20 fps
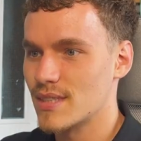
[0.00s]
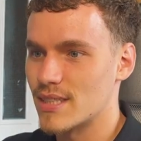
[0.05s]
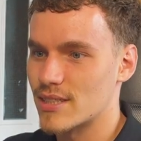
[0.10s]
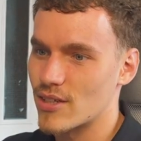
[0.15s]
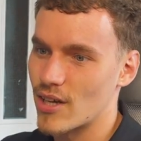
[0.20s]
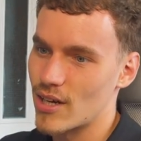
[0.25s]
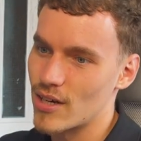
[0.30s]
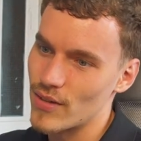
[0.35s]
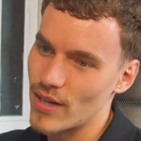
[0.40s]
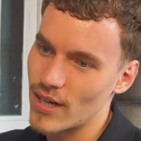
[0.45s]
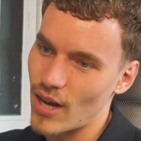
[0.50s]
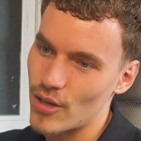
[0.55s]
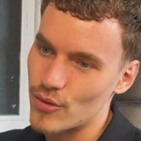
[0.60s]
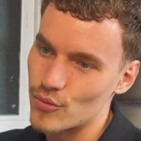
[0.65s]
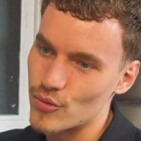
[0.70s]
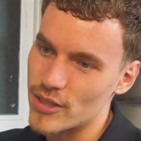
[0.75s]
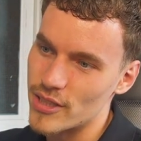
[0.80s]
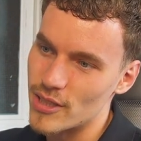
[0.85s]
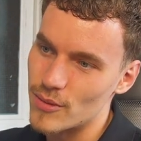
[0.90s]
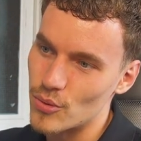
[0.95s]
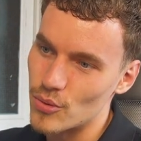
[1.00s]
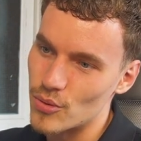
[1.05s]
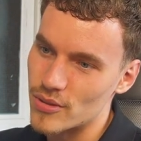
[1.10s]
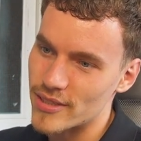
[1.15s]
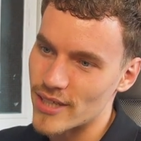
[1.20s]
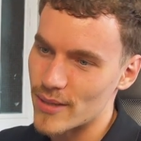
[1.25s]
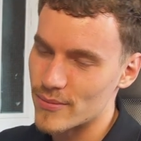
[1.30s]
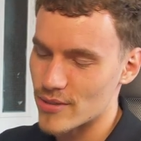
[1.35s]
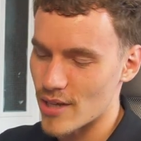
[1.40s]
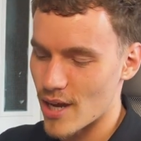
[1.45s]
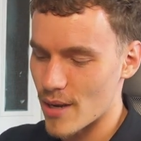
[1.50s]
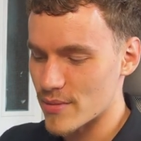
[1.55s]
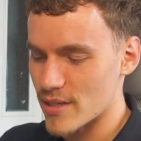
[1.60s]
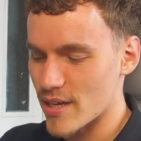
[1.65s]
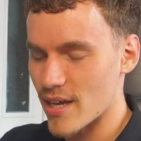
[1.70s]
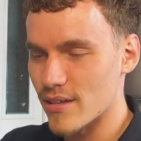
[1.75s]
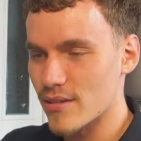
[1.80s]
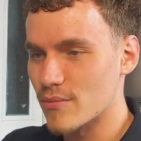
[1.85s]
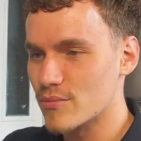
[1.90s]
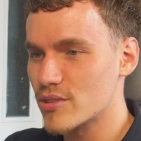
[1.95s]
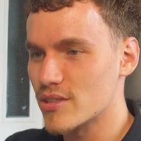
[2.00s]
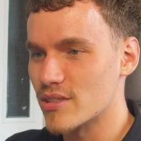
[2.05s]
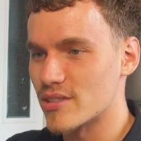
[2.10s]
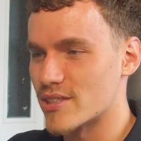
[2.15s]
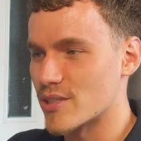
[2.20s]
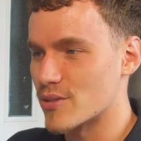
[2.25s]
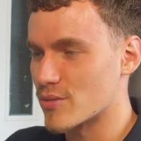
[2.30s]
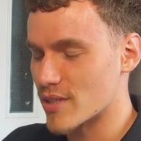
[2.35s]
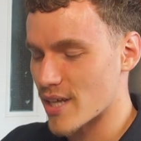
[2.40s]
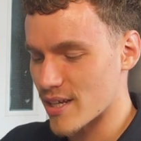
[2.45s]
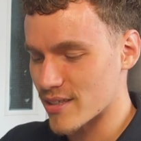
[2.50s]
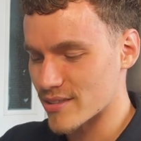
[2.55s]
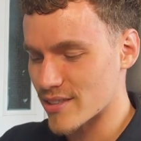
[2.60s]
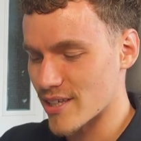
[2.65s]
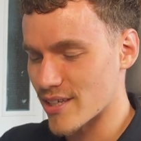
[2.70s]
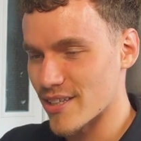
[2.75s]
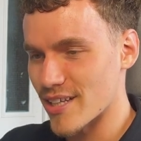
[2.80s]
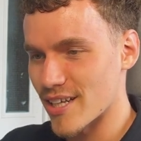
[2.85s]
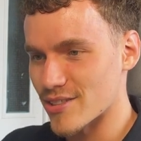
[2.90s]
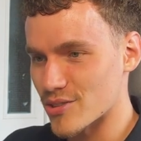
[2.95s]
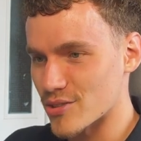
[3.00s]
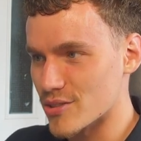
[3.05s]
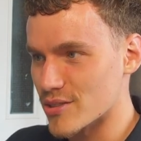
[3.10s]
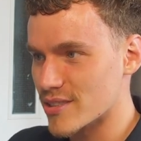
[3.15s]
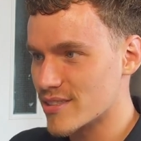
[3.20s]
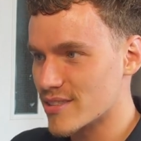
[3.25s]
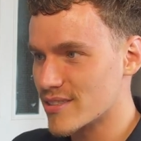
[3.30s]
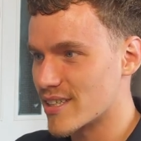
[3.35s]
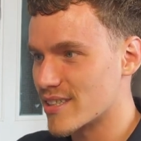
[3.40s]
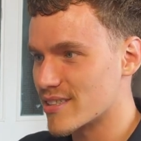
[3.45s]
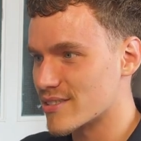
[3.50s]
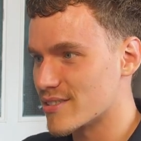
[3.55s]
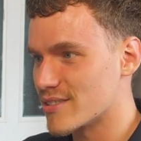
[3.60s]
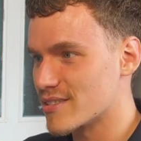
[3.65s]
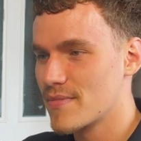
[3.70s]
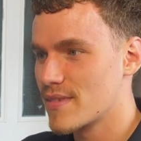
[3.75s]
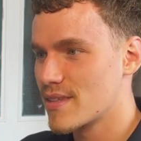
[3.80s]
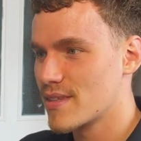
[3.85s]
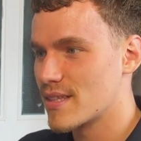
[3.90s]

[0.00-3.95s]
It's kind of like unreadable at the same time. Yeah, I'm just going to stick with that and say that that's good. That's good.